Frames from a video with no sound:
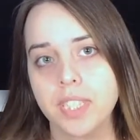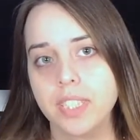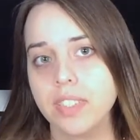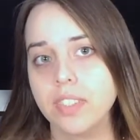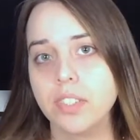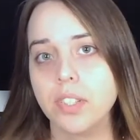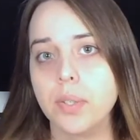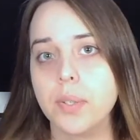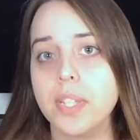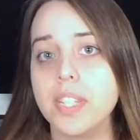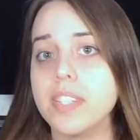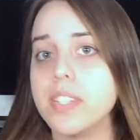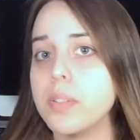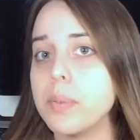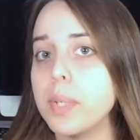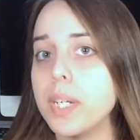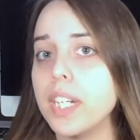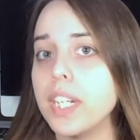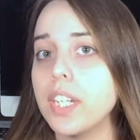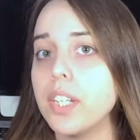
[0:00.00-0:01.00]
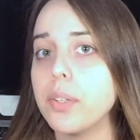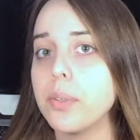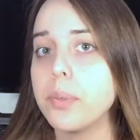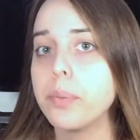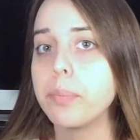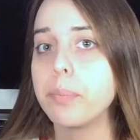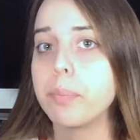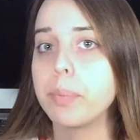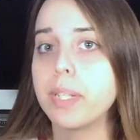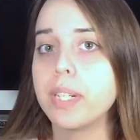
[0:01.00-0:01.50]
So this is what I do
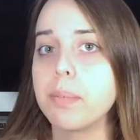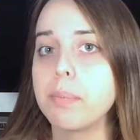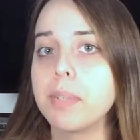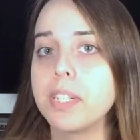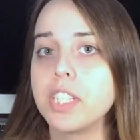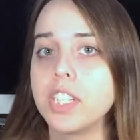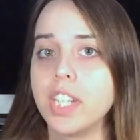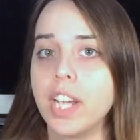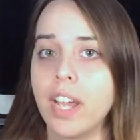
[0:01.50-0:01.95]
pretty much